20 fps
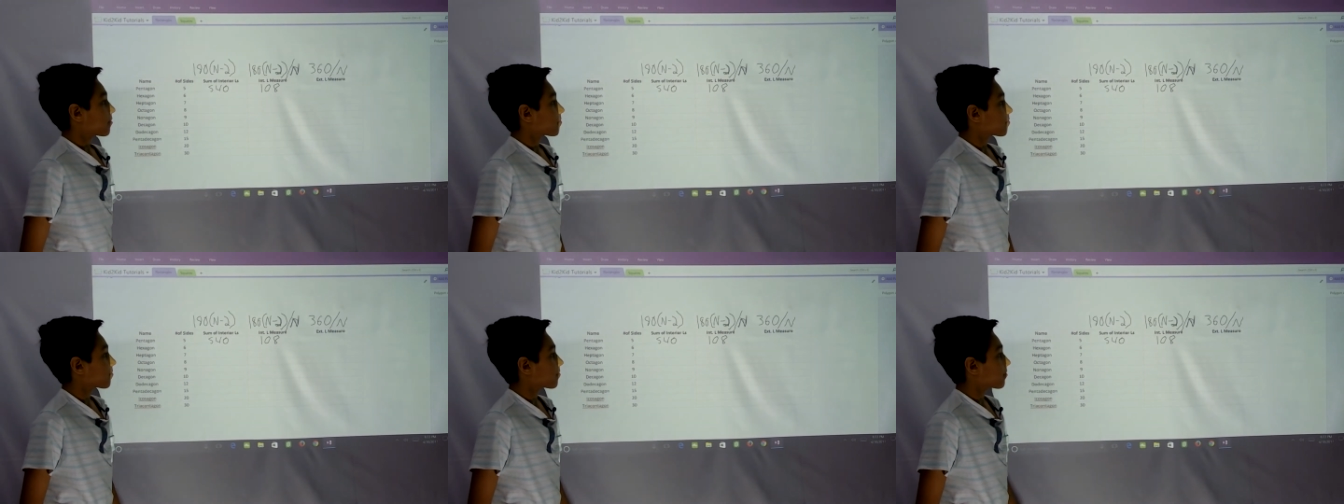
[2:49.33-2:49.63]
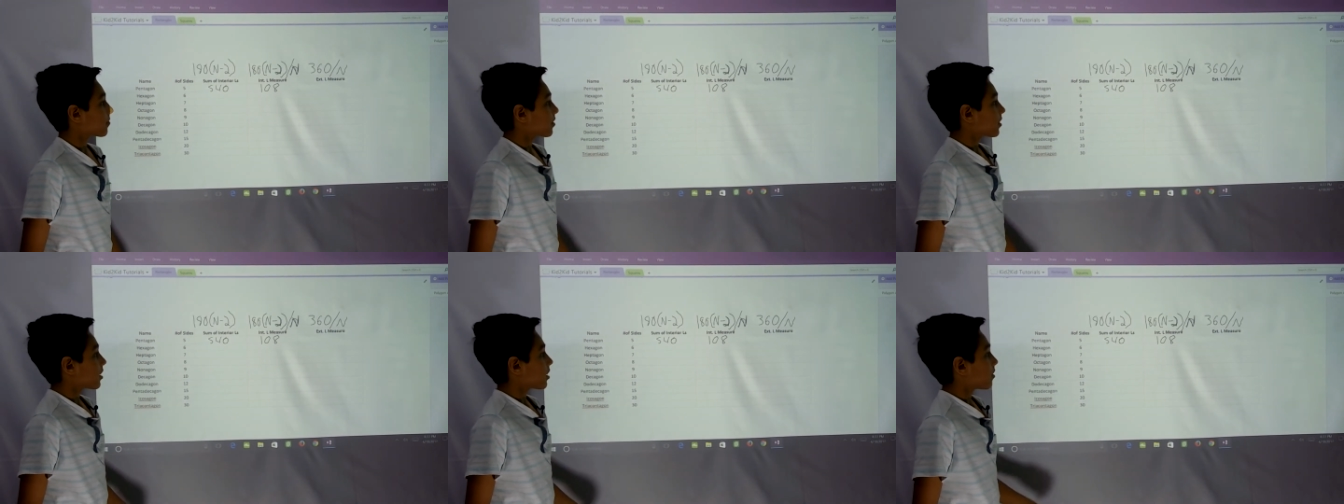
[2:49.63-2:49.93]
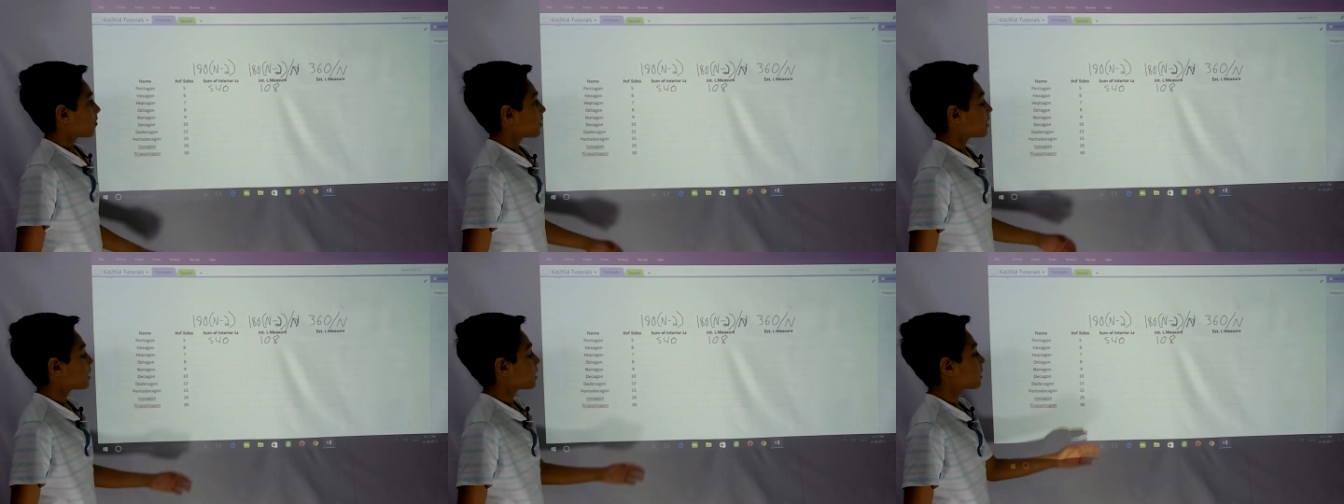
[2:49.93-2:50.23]
we just
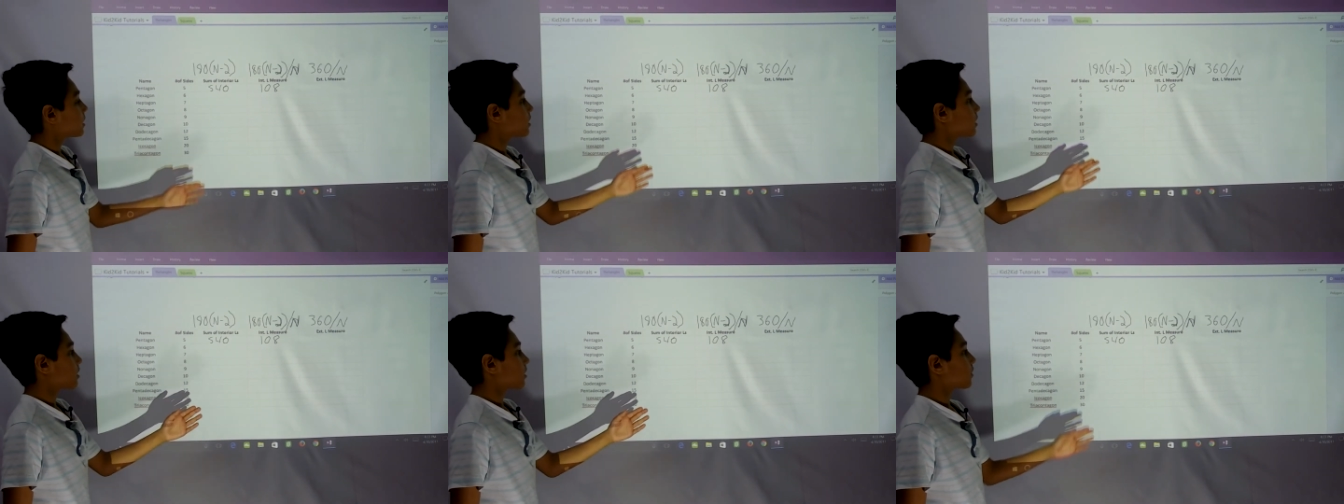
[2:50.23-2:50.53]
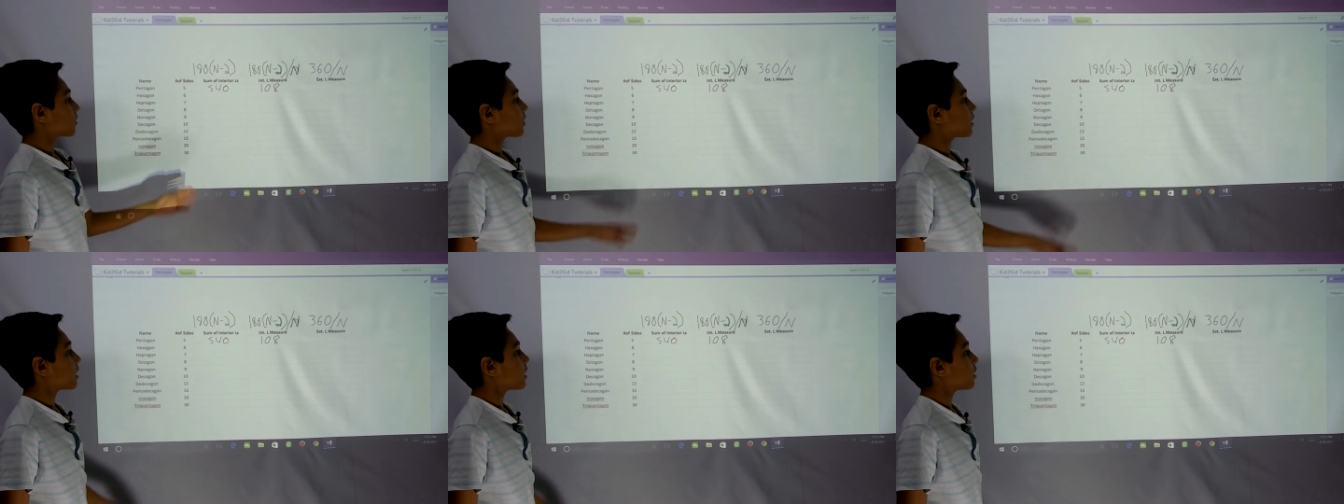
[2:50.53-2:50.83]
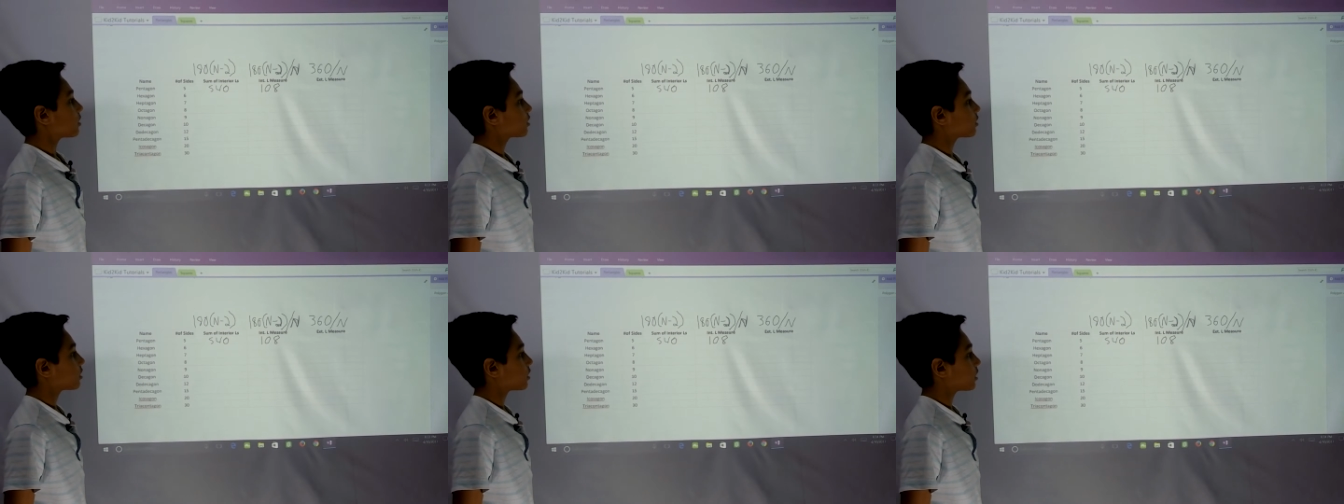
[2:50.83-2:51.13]
do
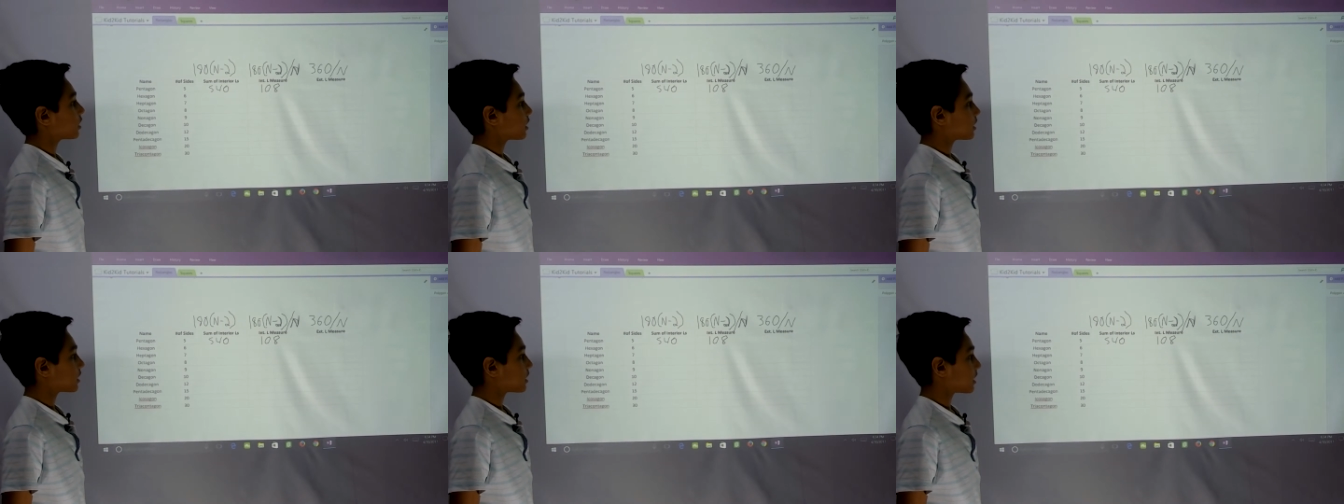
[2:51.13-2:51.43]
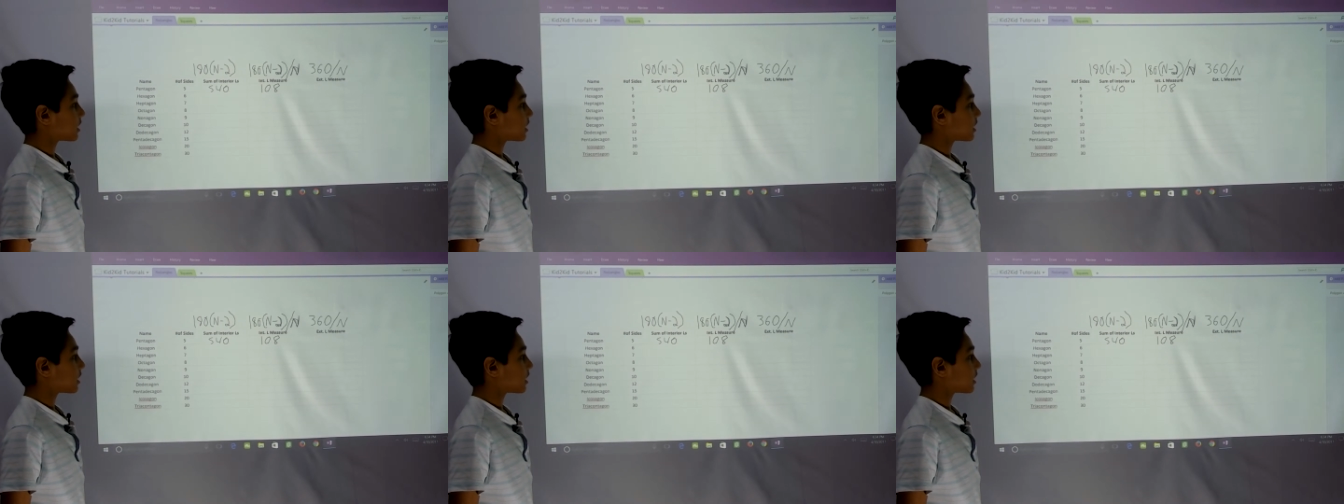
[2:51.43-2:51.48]
360